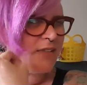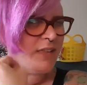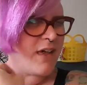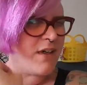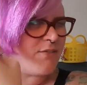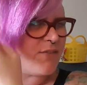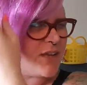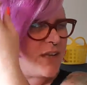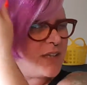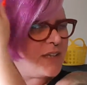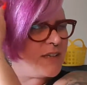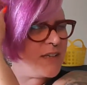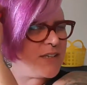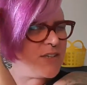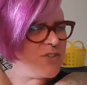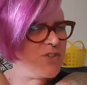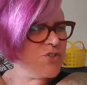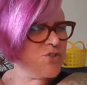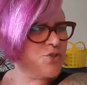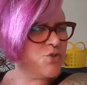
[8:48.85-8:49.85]
loving
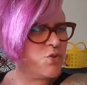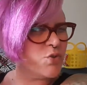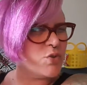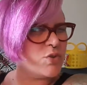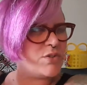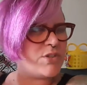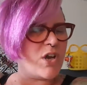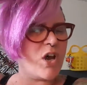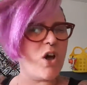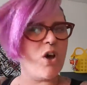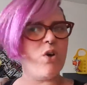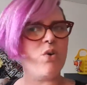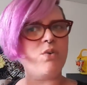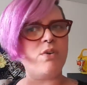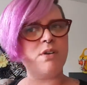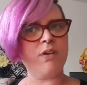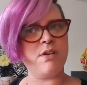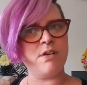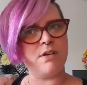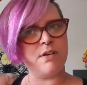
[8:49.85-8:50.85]
this jewel
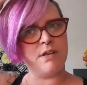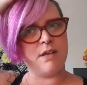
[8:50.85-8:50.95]
tone.